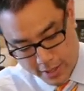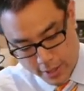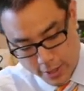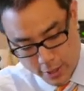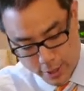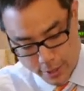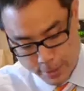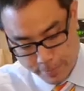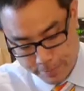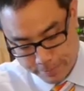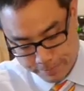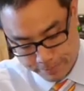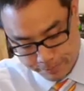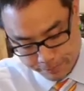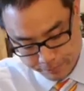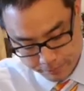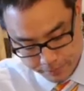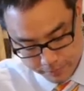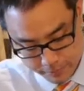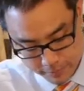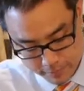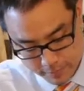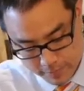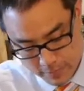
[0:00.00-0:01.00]
here,
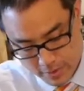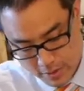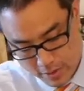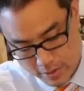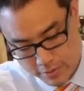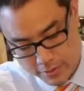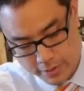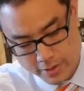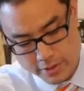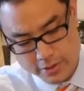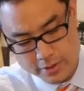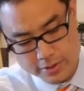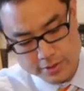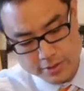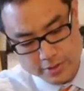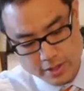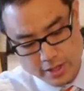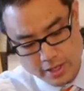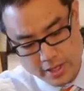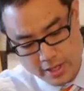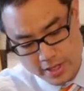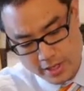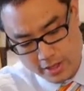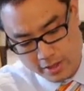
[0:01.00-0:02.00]

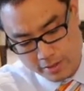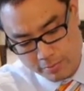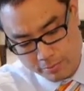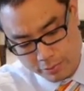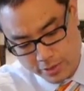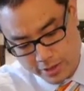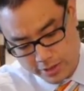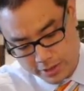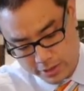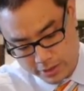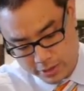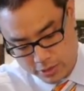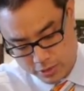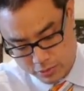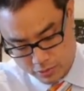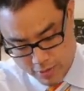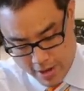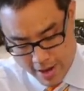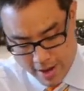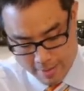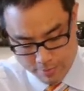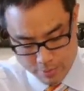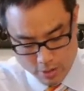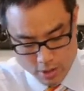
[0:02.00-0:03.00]
there's a compression
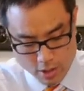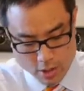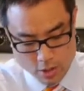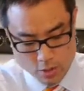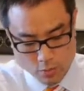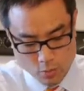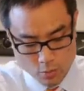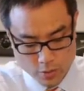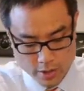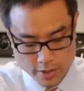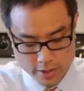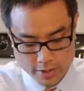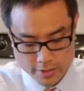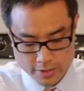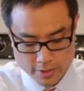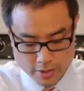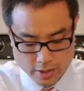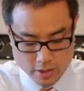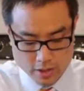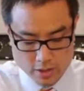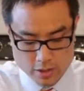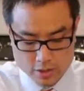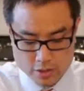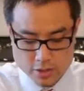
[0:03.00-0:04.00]
strap
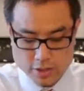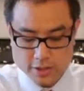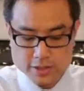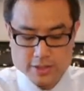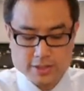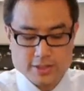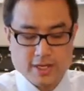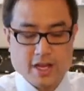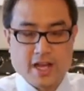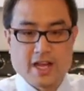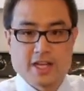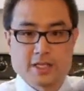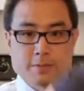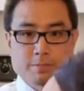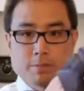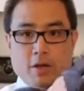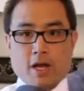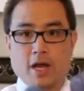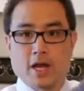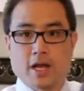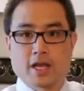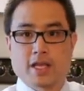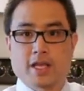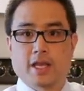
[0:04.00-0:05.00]
with a good sized
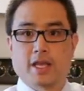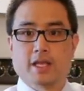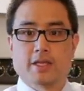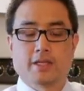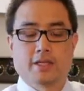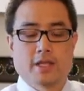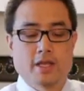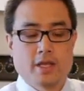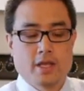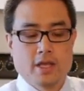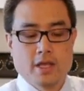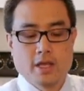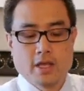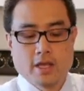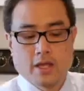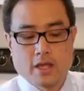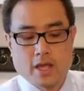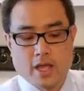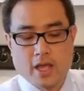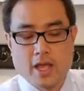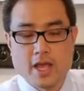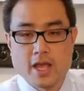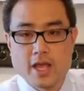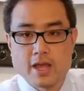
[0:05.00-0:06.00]
pocket,
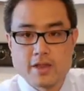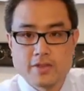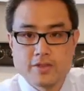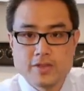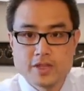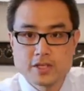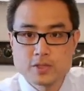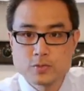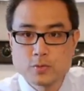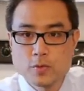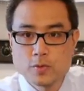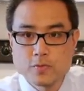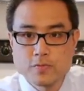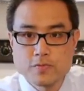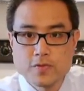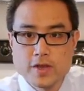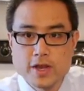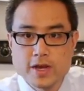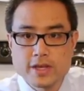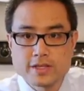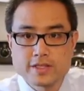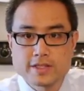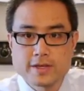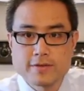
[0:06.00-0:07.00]
and this will
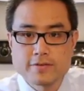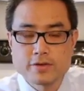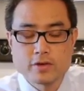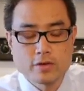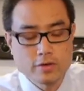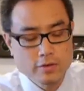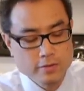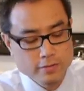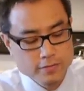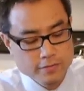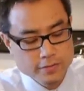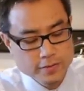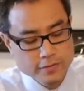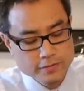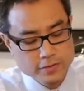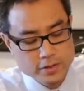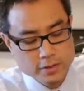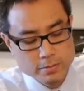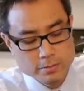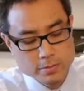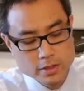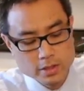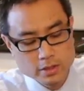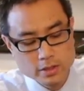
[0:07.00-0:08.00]
fit a
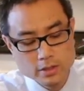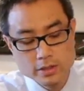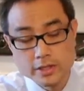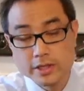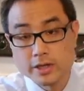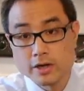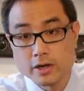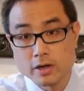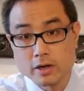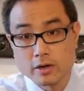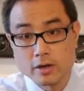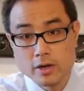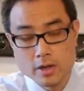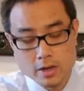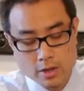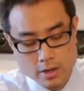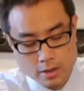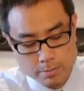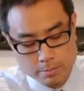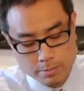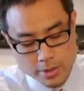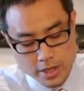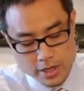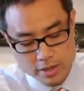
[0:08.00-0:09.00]
750 milliliter
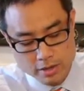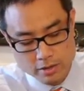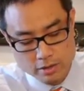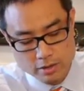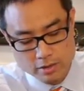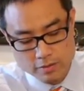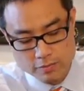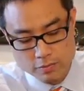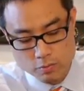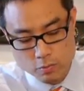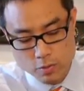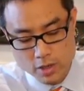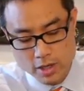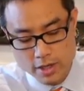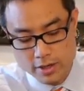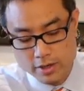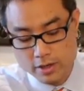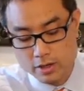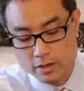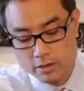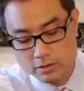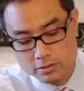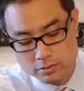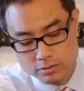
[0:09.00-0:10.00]
bottle of
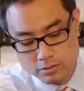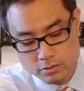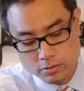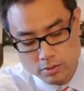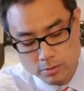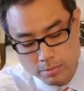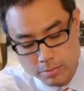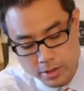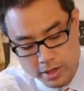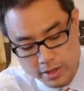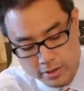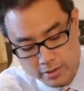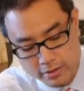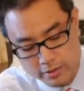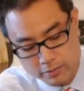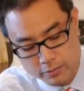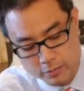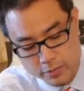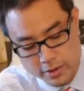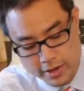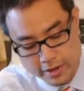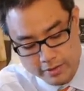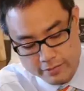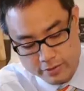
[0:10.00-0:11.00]
water, or bottle
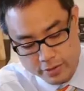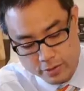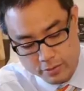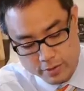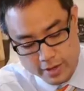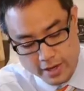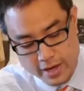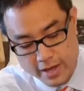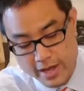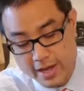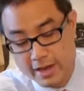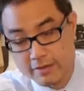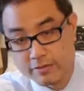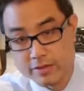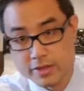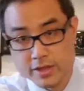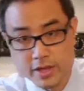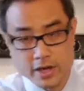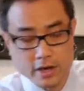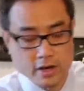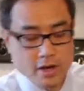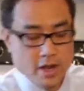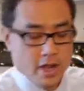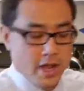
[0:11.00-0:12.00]
of whatever you want to have in
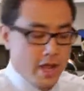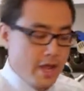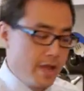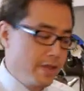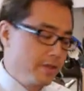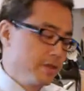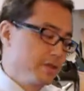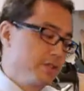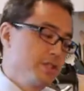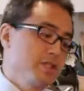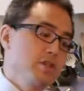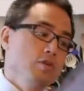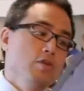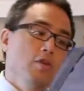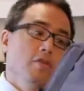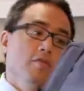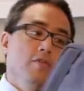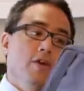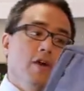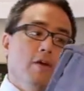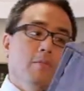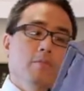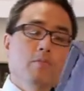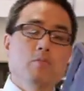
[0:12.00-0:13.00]
there. And there's two
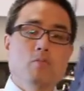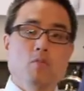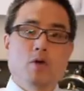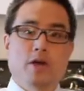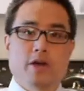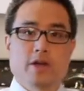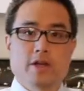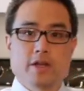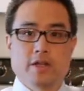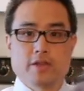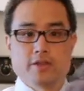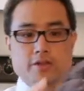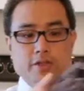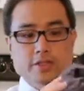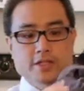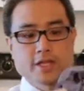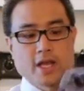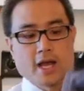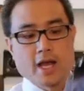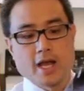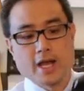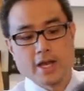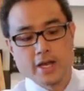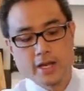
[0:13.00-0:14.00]
of them, one on either
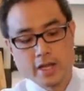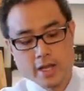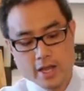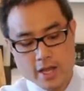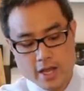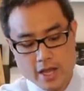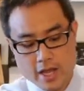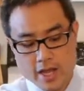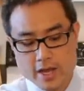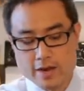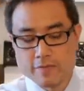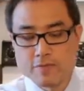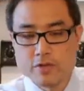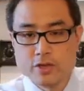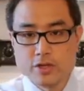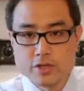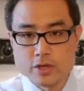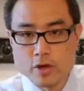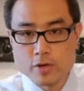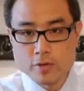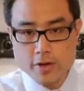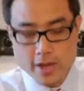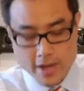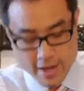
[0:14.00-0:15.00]
side. And if you
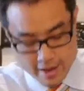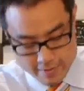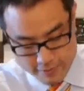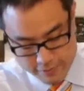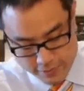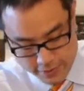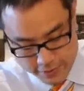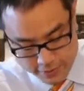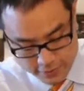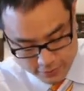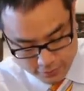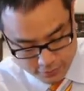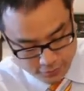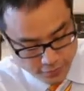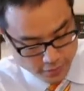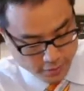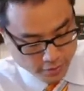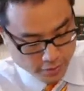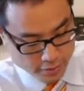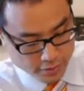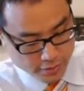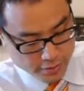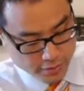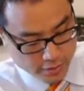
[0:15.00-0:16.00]
don't have this
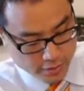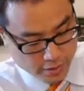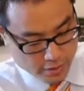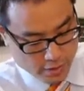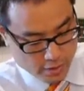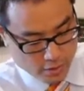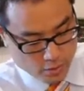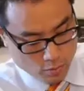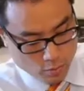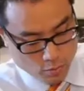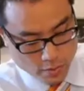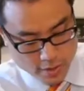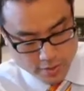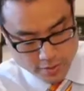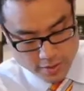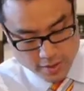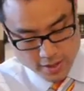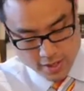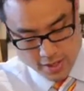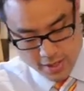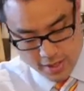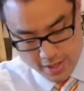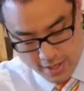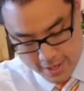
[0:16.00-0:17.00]
filled with
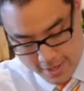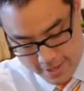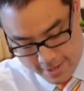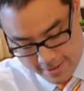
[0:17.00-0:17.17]
a